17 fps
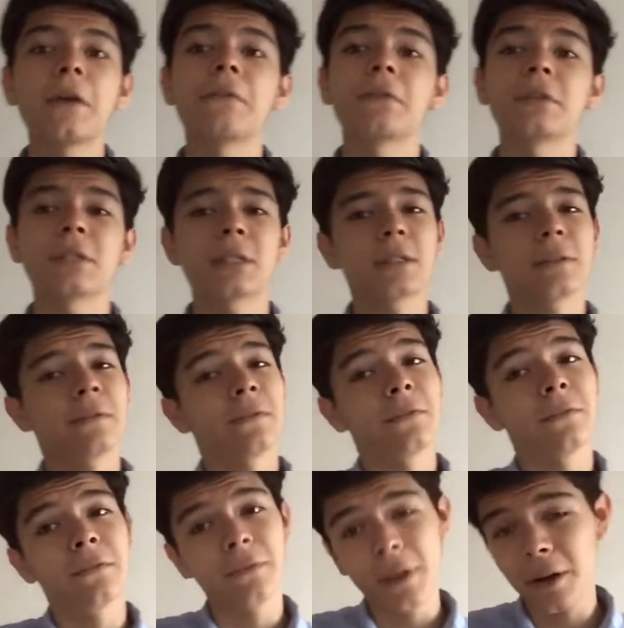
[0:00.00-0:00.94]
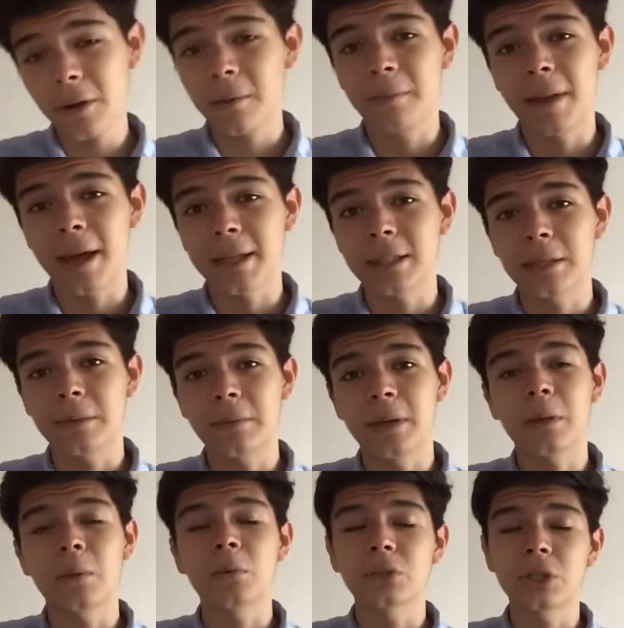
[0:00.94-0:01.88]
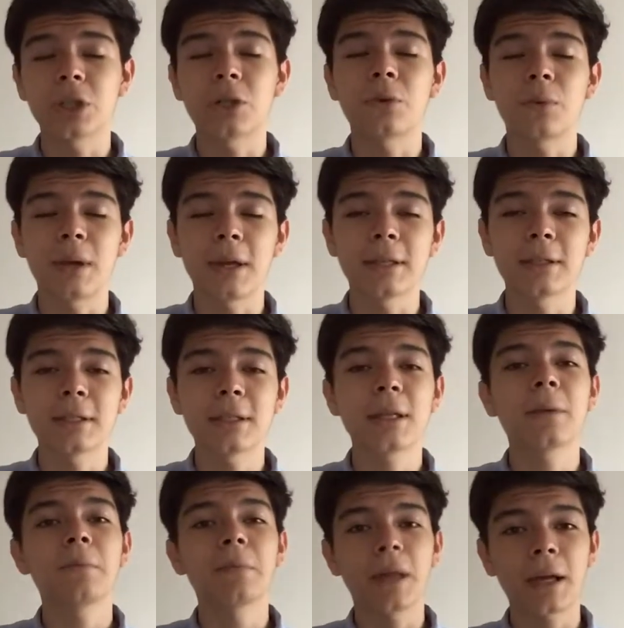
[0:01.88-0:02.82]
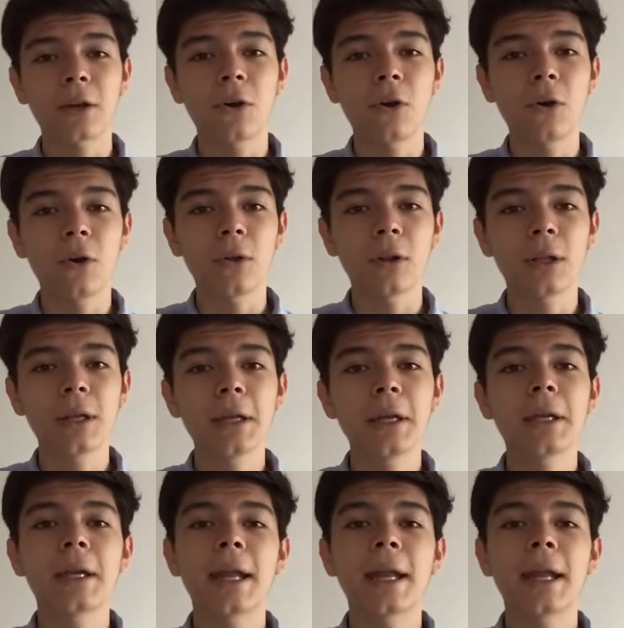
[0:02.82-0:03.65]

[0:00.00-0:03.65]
If it's very massive, it will generate a black hole.